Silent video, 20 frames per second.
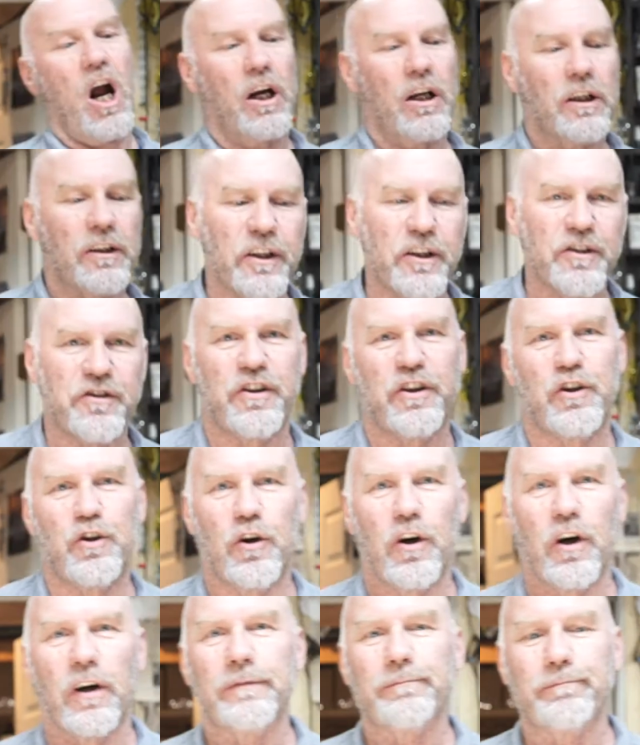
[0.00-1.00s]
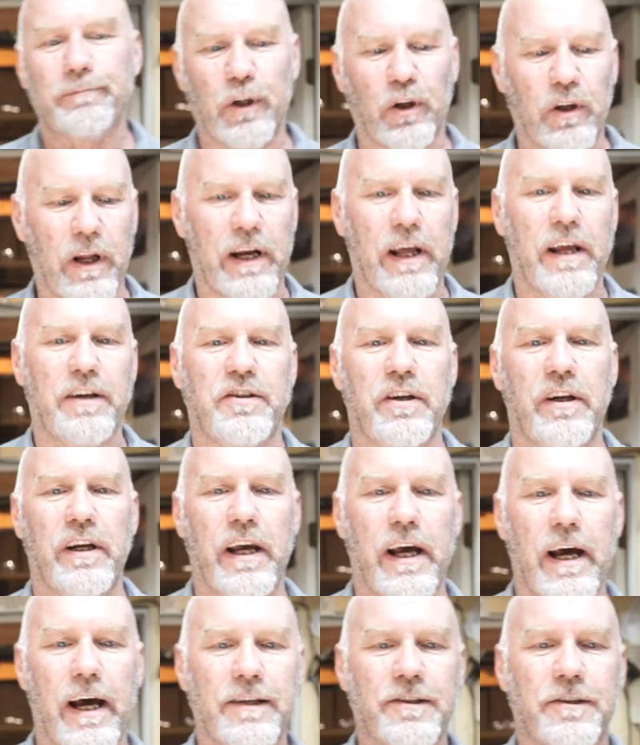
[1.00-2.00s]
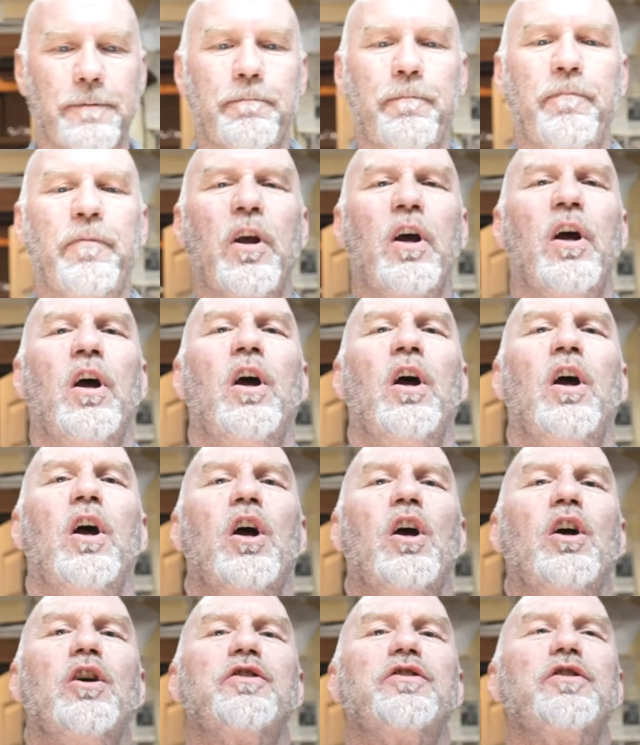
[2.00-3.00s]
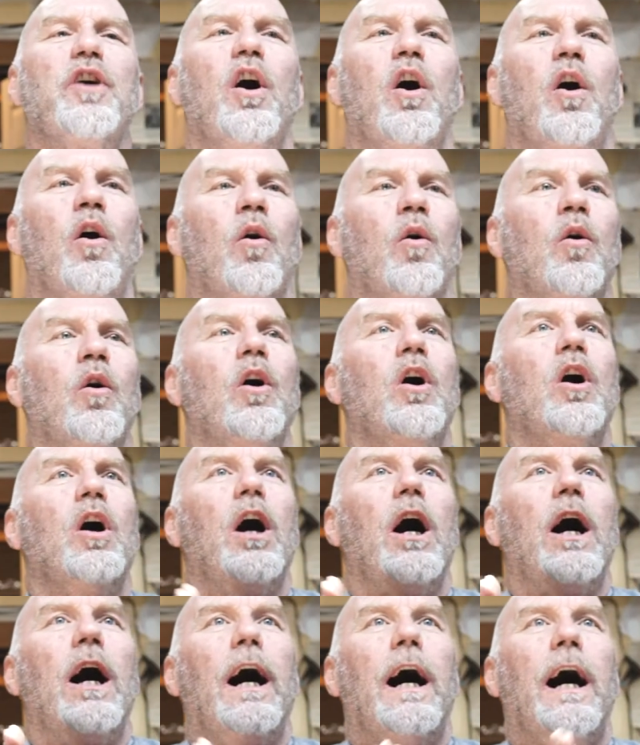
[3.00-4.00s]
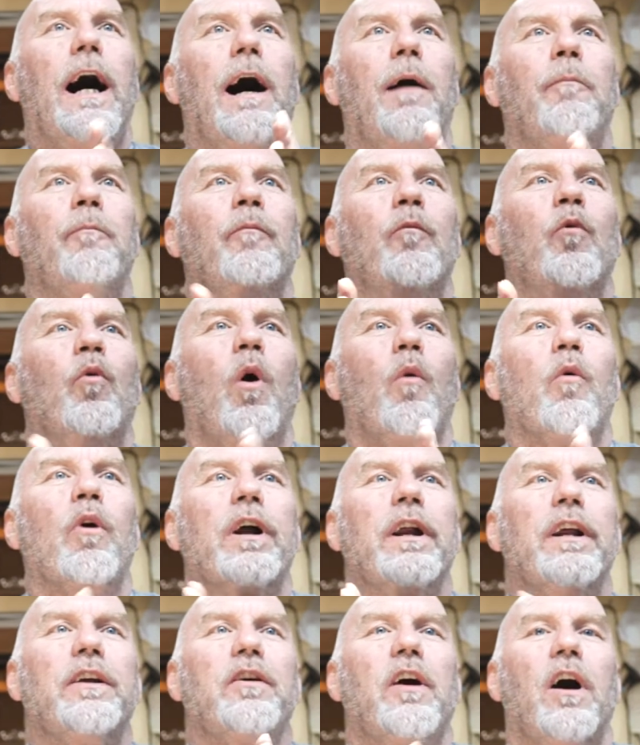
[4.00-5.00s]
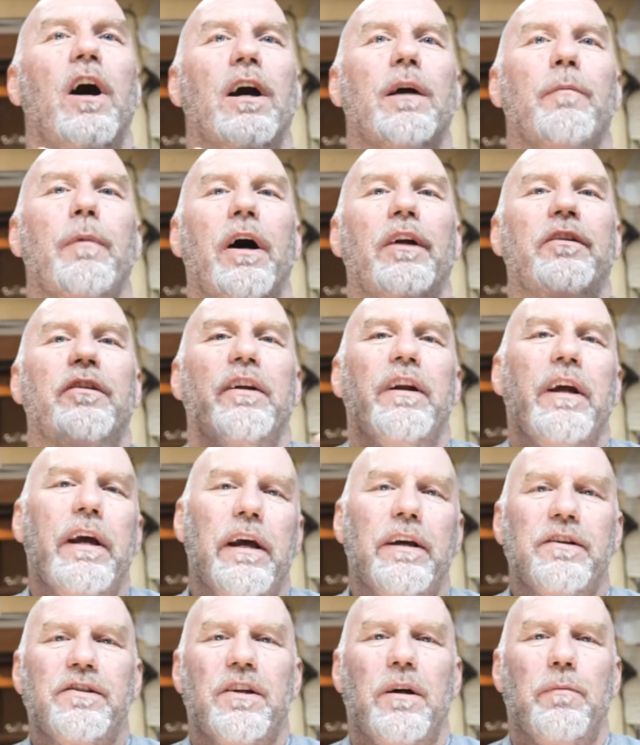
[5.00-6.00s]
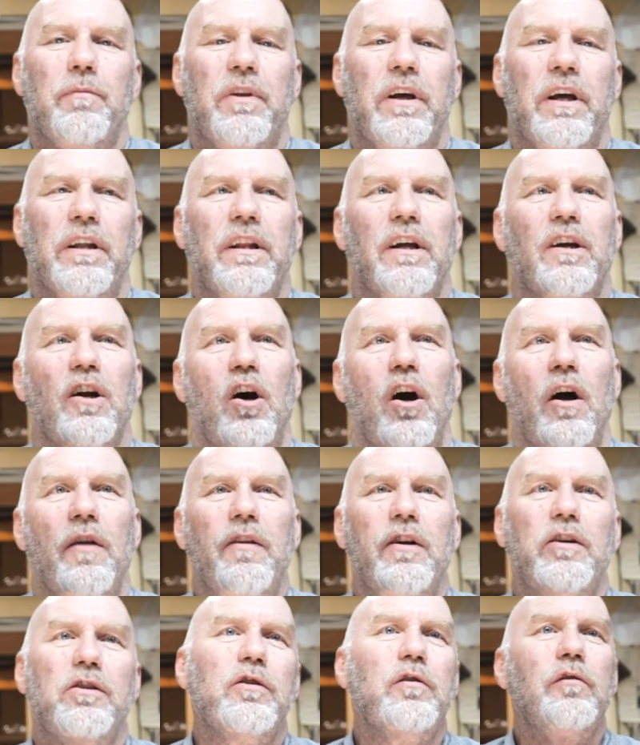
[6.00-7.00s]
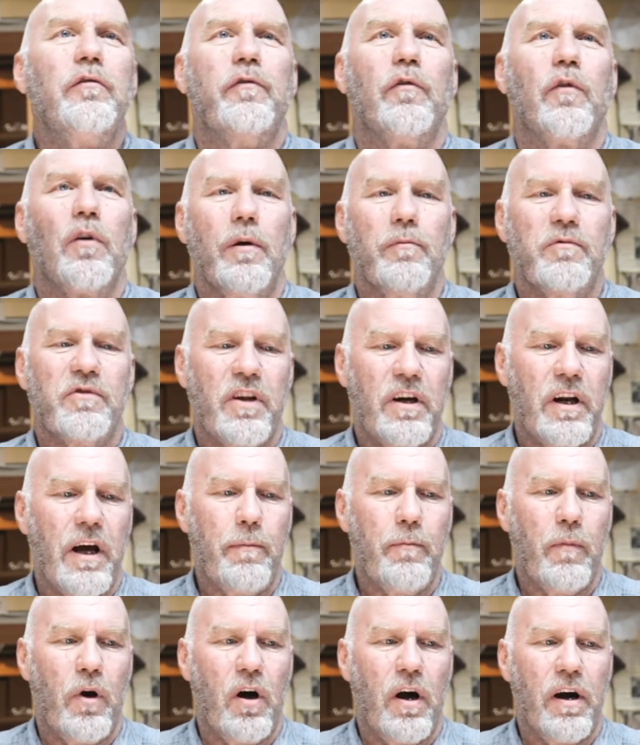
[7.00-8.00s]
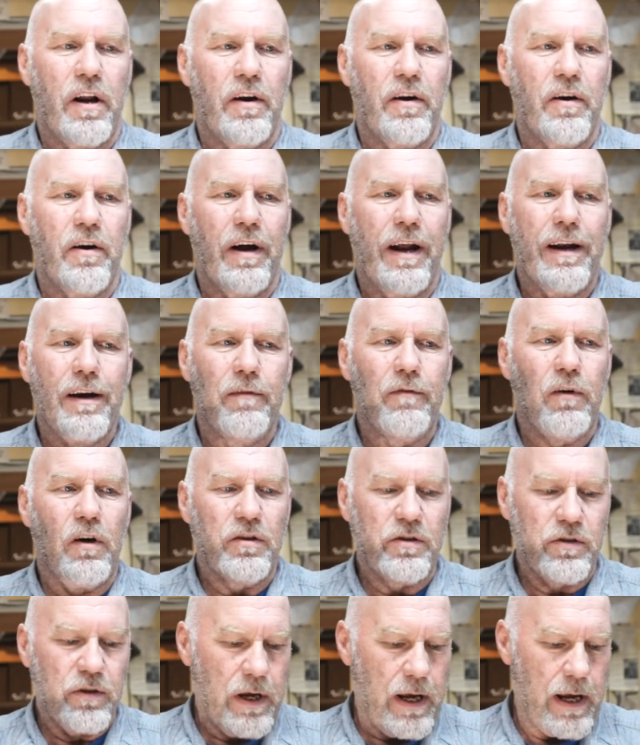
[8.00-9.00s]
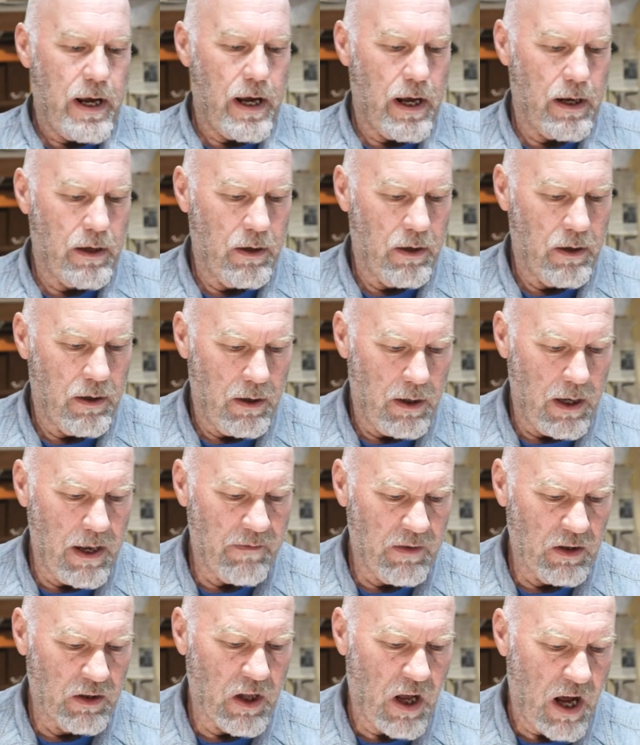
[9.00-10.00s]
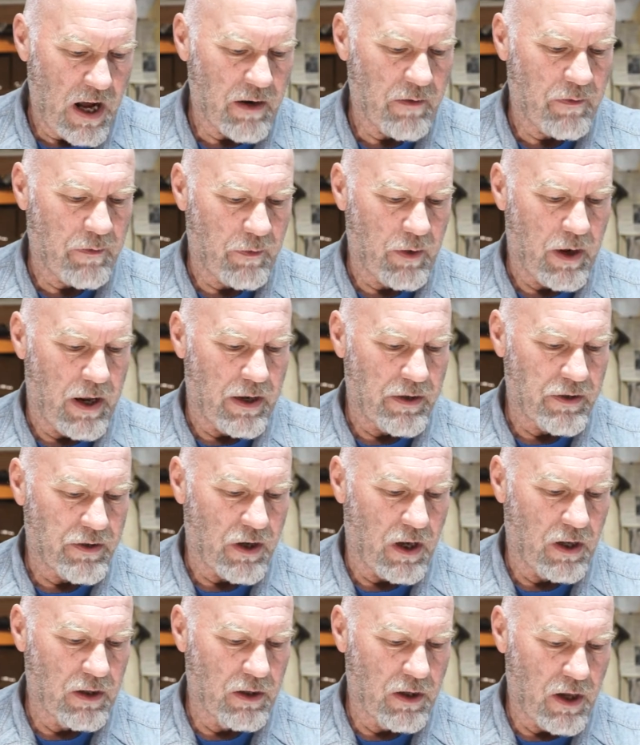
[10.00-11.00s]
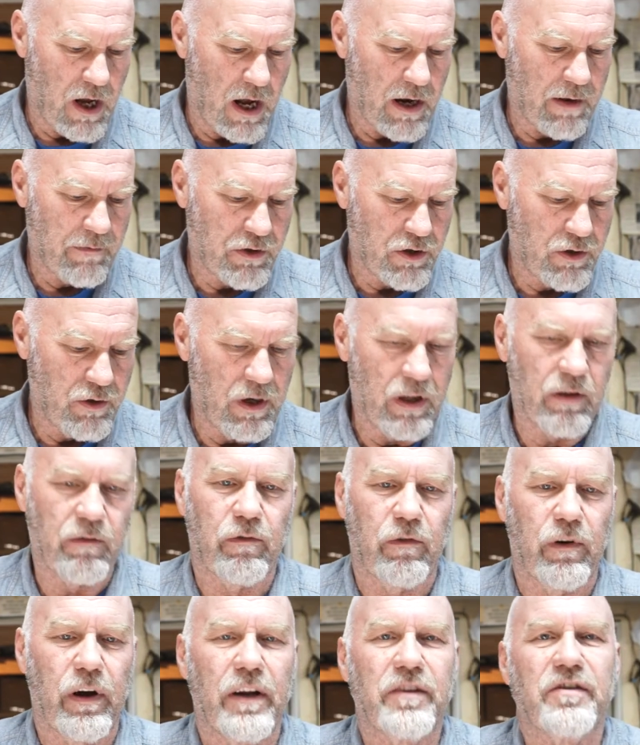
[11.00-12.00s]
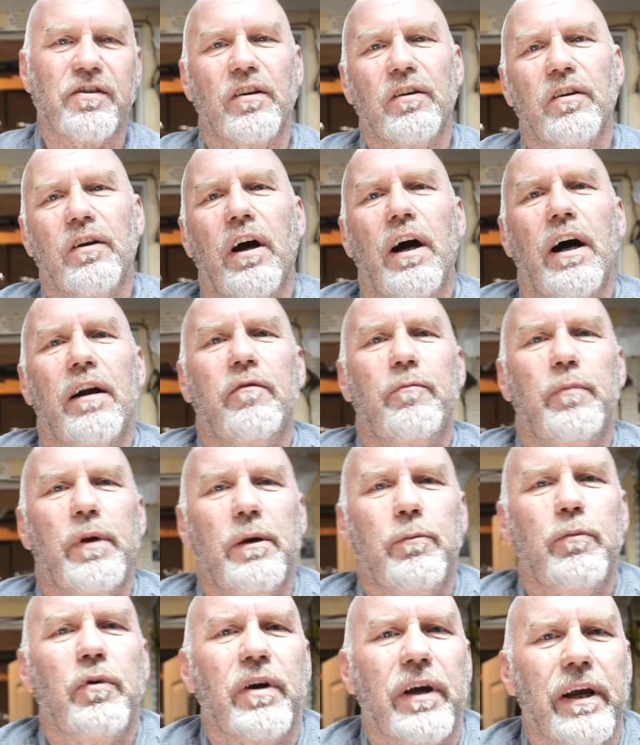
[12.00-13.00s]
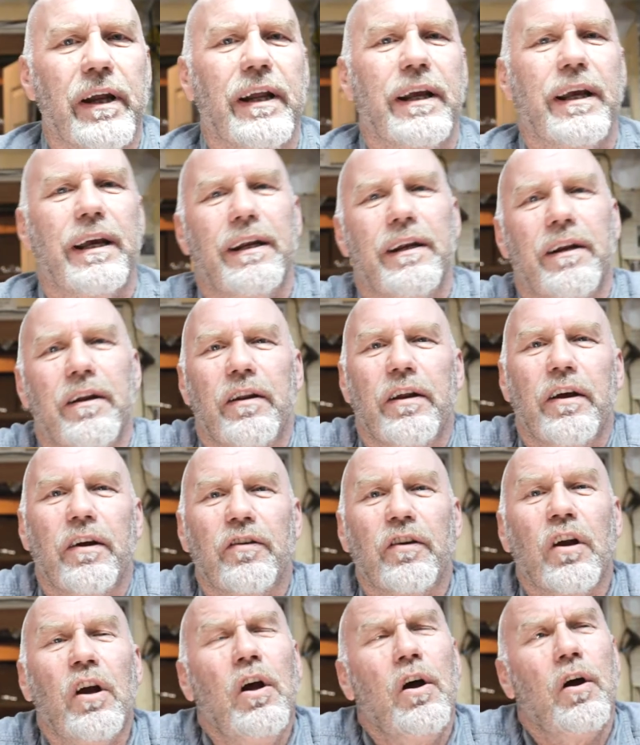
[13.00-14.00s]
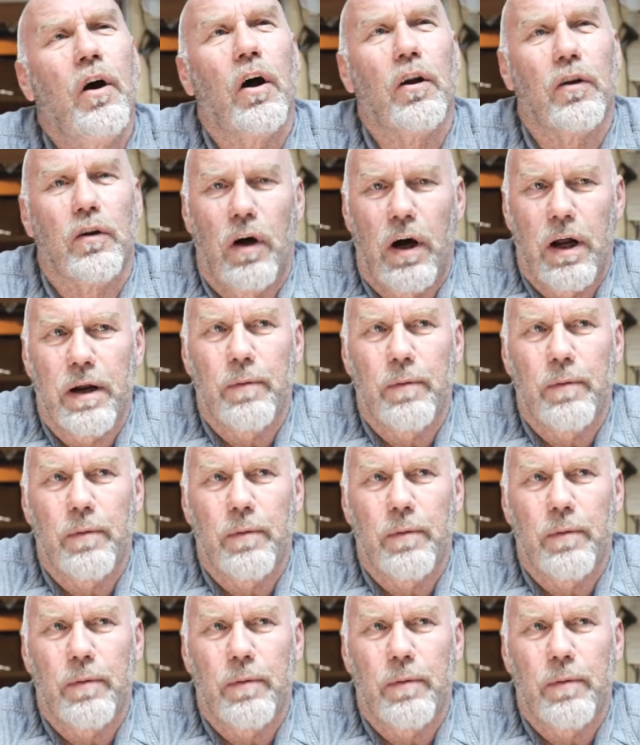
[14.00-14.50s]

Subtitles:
there's the door. Don't let it hit you in the ass. So, what we're going to talk about today is something that on the 2 forums that I monitor, and I've I have a lot of friends, a lot of shooting friends, a lot of people getting into this, a lot